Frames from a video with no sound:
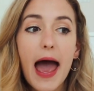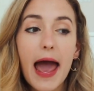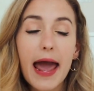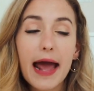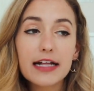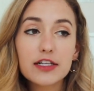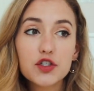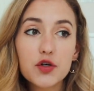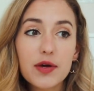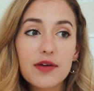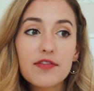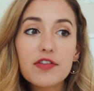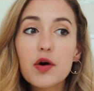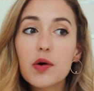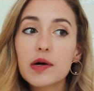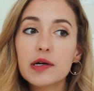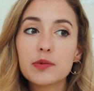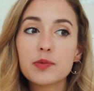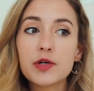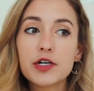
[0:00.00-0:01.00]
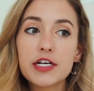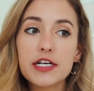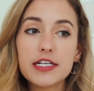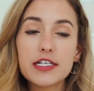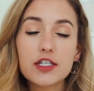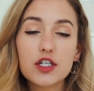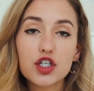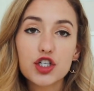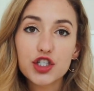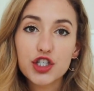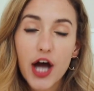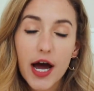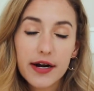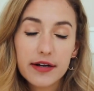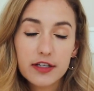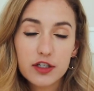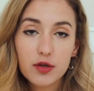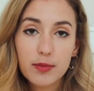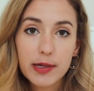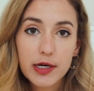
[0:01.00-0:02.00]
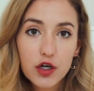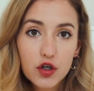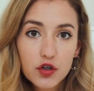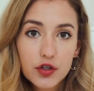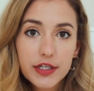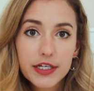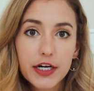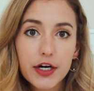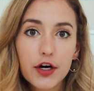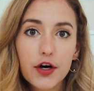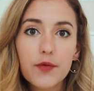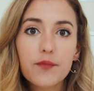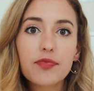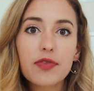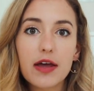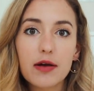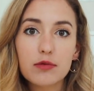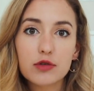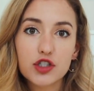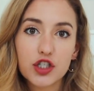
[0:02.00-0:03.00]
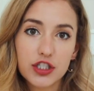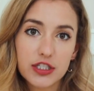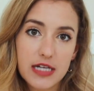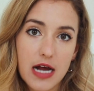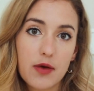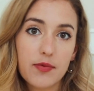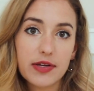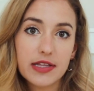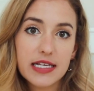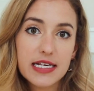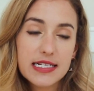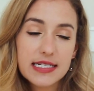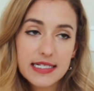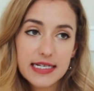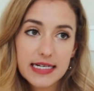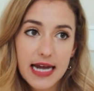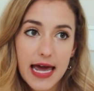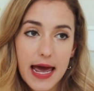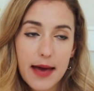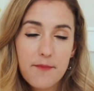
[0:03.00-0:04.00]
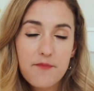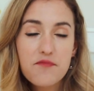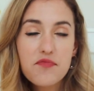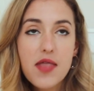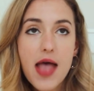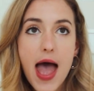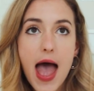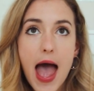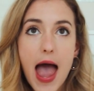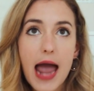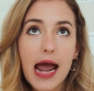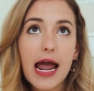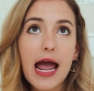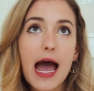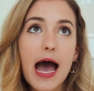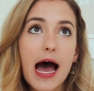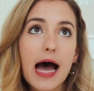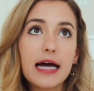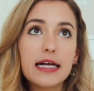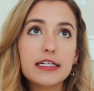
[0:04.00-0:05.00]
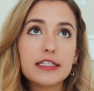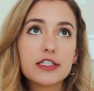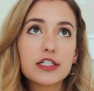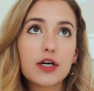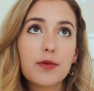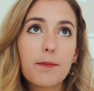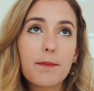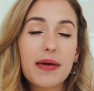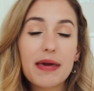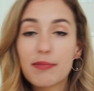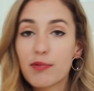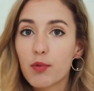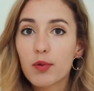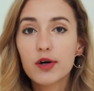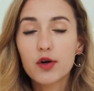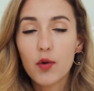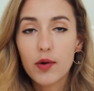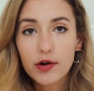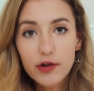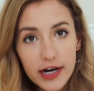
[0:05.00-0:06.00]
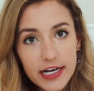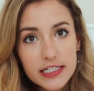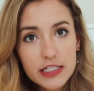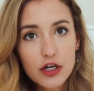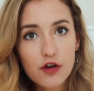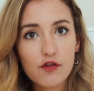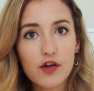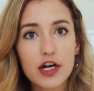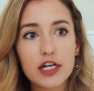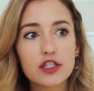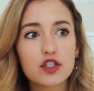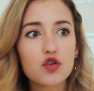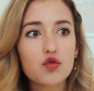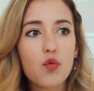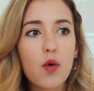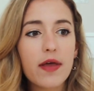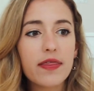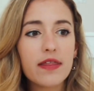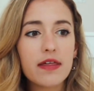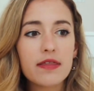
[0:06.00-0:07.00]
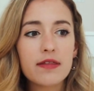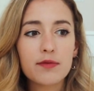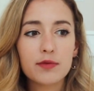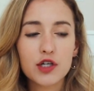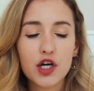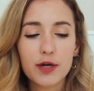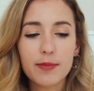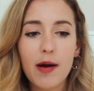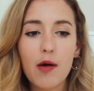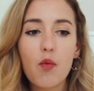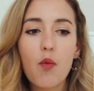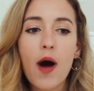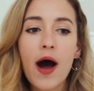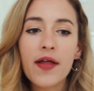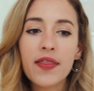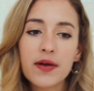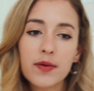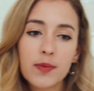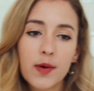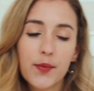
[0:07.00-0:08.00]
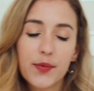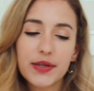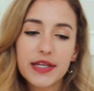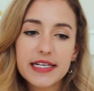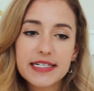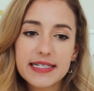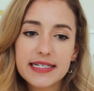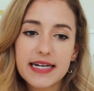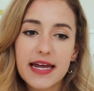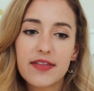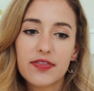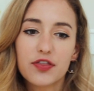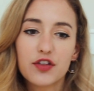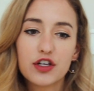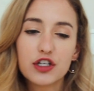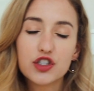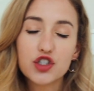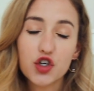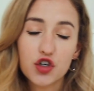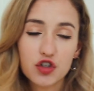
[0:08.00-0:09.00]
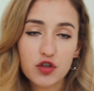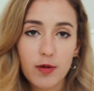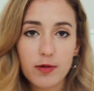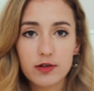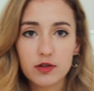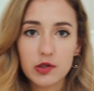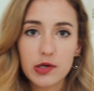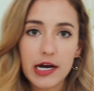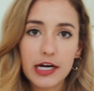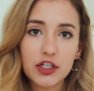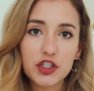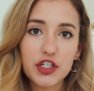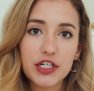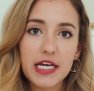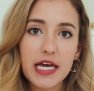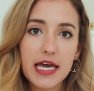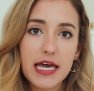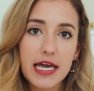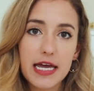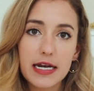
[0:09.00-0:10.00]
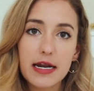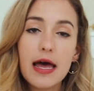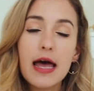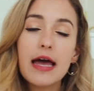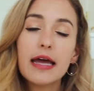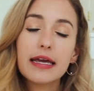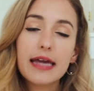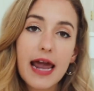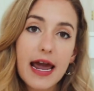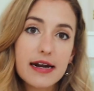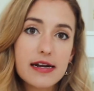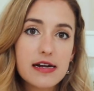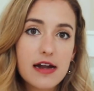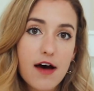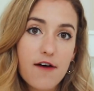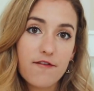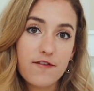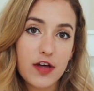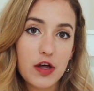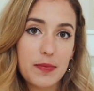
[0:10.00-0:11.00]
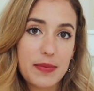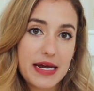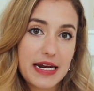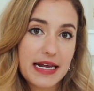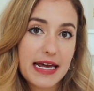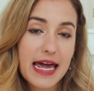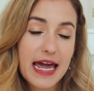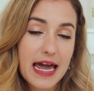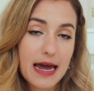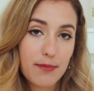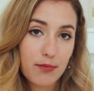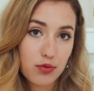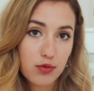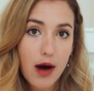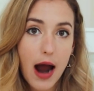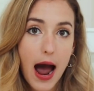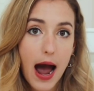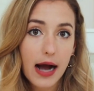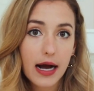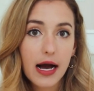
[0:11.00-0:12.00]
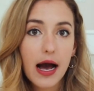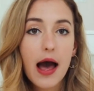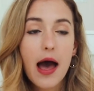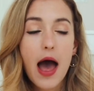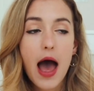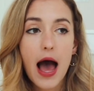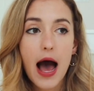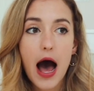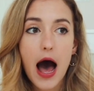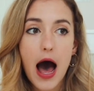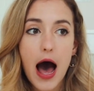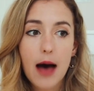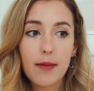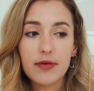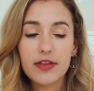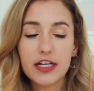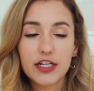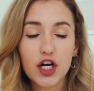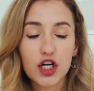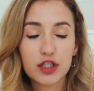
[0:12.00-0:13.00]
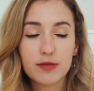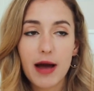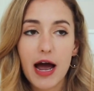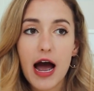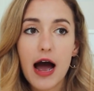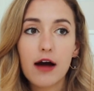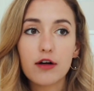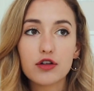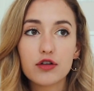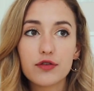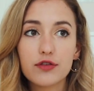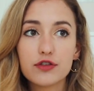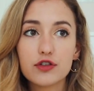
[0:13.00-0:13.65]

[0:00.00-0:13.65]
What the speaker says: And so even though it was shot a little bit earlier, they were just now releasing it, and people were going crazy over it. So, and then they were talking about while they were releasing it, the Jonas Brothers were actually in Canada filming Camp Rock. And they talked about how